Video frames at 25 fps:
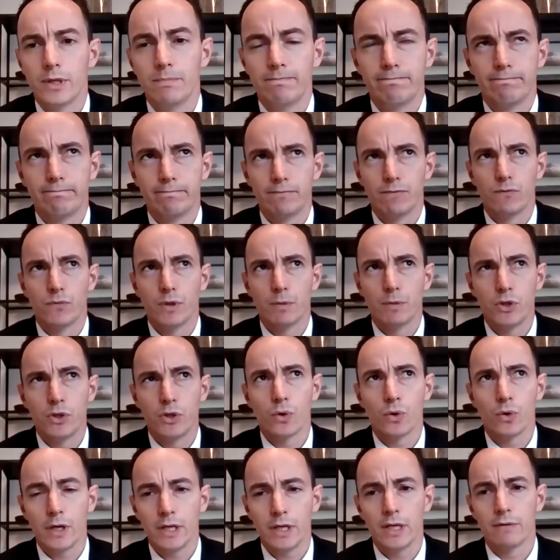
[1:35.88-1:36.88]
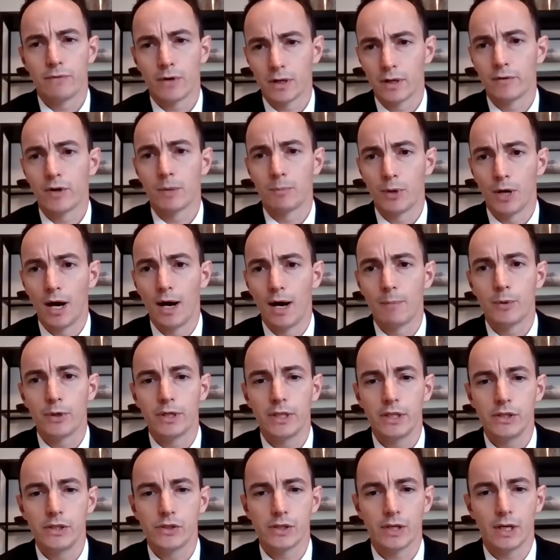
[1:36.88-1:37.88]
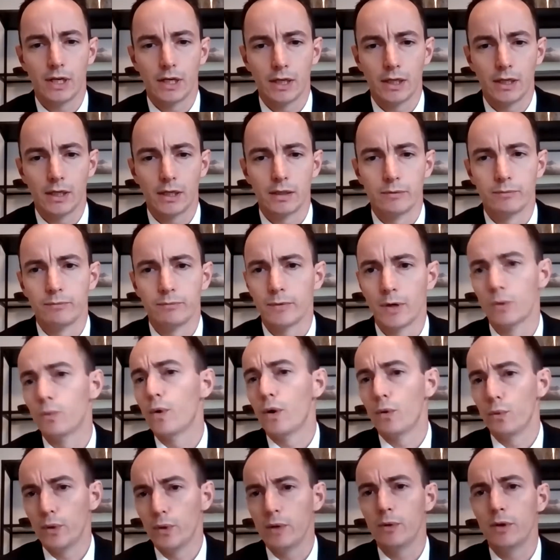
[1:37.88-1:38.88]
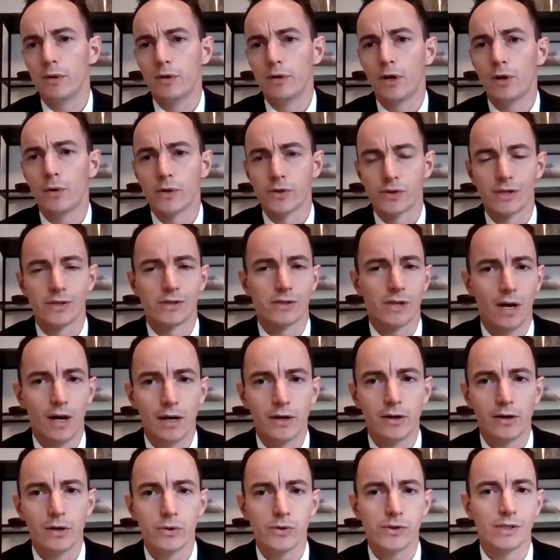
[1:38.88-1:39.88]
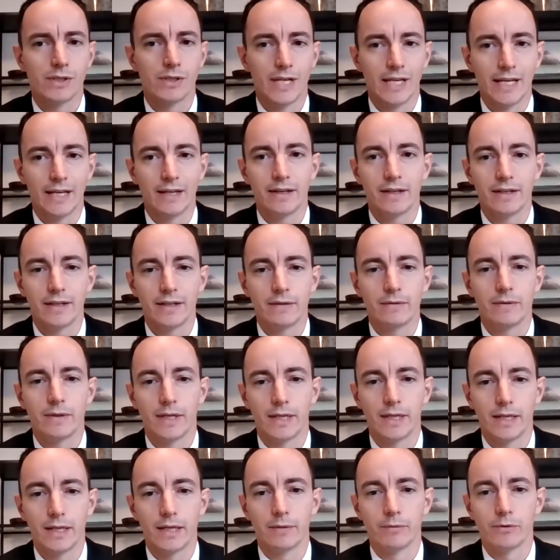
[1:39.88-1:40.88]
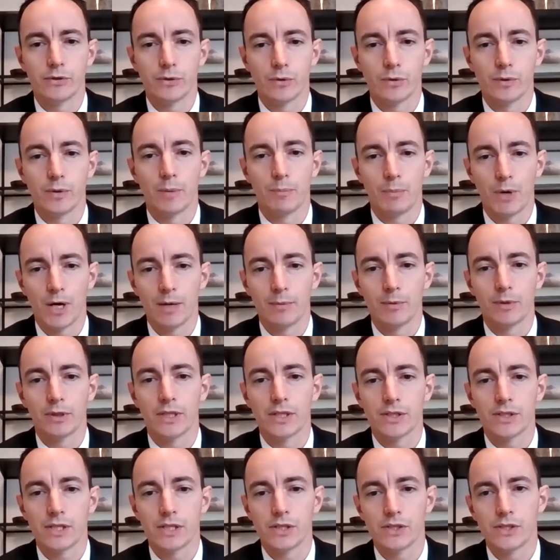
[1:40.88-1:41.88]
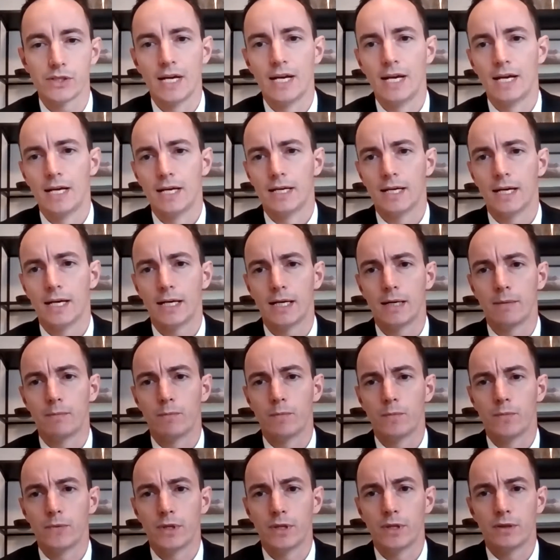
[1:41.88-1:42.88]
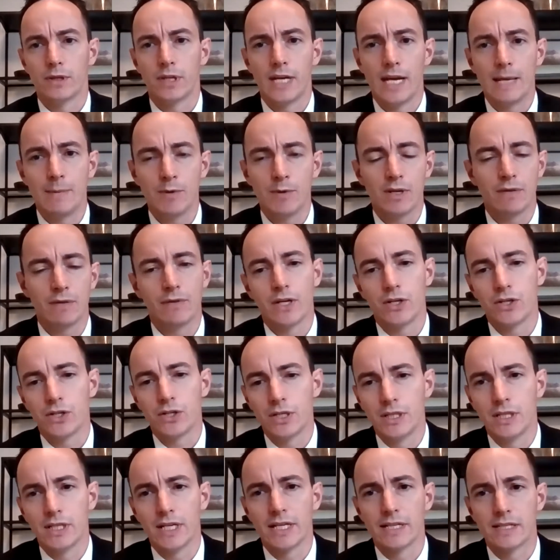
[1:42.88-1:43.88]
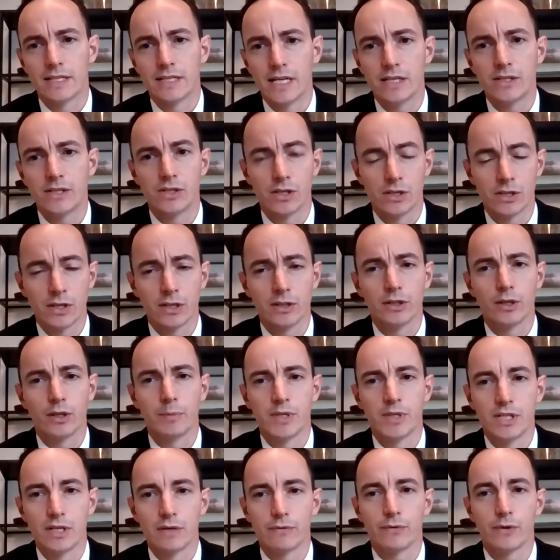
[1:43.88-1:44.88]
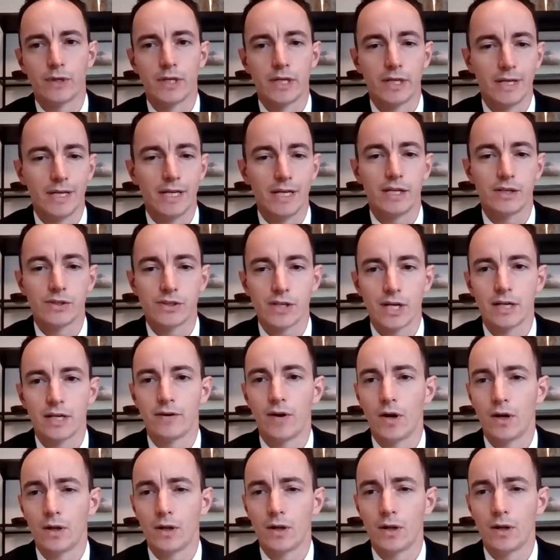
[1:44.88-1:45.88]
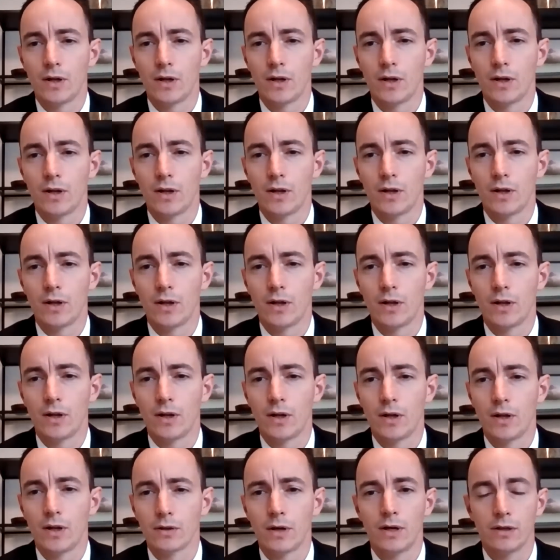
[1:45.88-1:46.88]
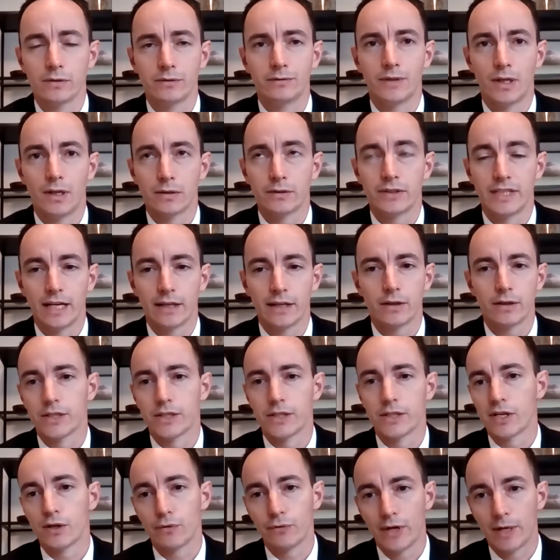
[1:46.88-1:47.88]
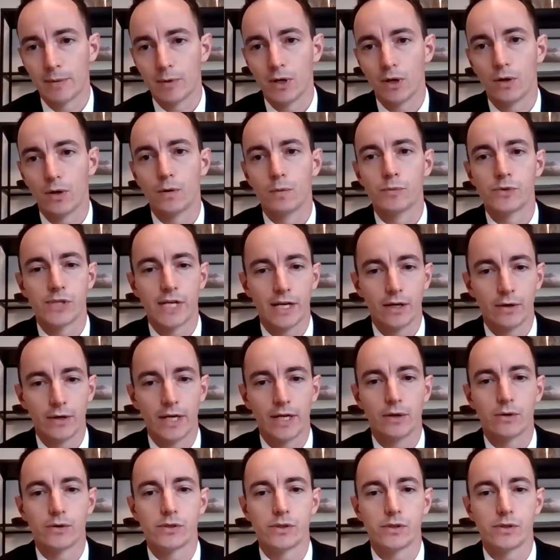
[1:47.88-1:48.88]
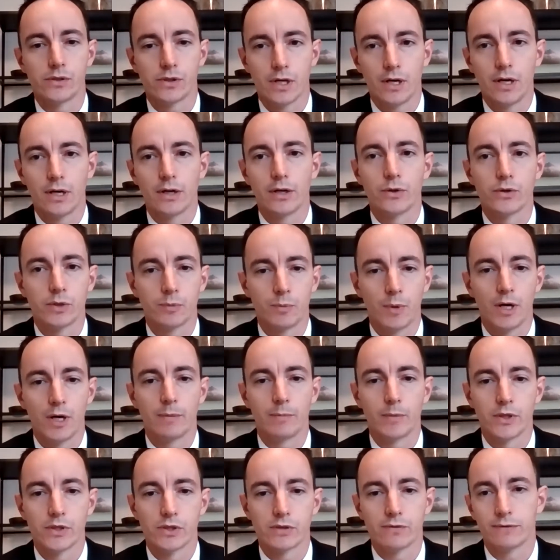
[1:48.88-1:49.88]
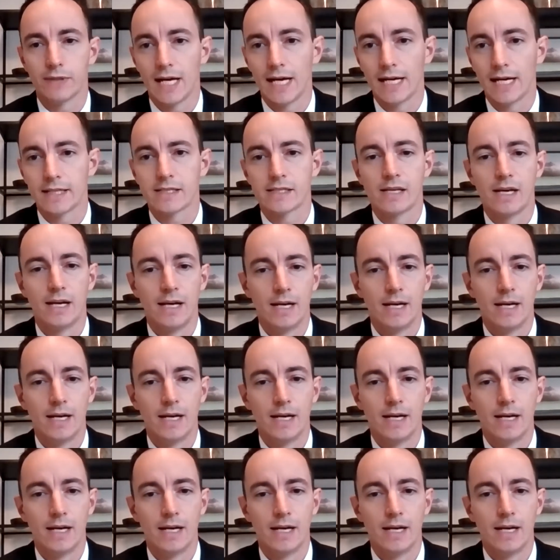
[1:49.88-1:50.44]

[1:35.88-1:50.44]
majority of our properties are what we would know as condos in Canada, so apartment listings. The naming convention in the United States is just a little bit different. It is kind of all together. It's single family homes, townhouses, condos, apartments, flats.